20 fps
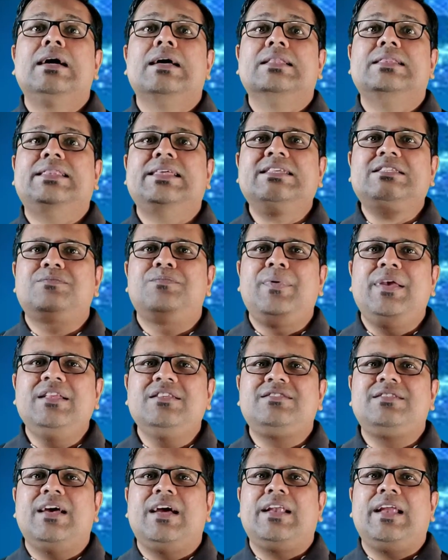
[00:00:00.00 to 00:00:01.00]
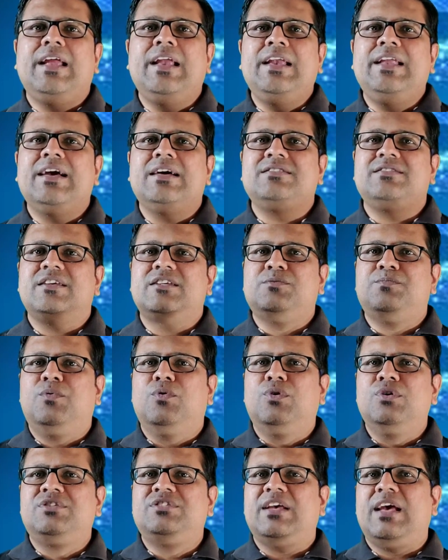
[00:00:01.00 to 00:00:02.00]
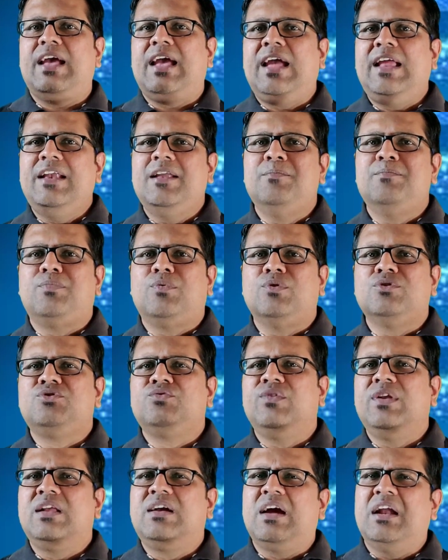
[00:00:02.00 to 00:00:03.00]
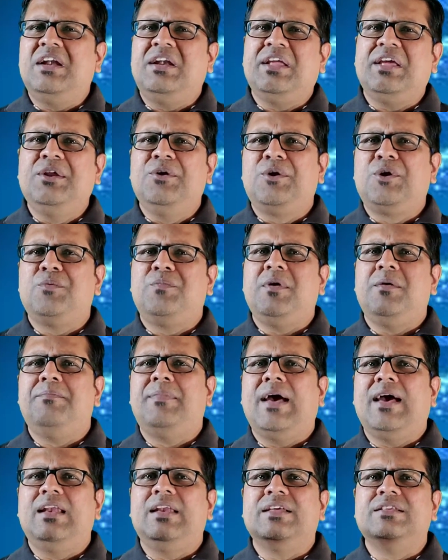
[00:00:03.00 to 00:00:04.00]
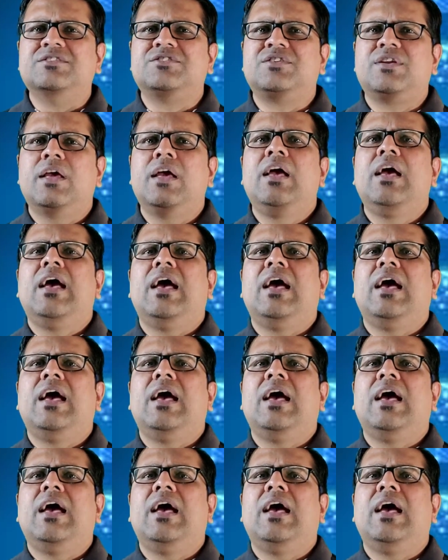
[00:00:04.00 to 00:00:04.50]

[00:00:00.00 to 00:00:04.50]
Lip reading: This means that India's exports and imports will continue to be balanced,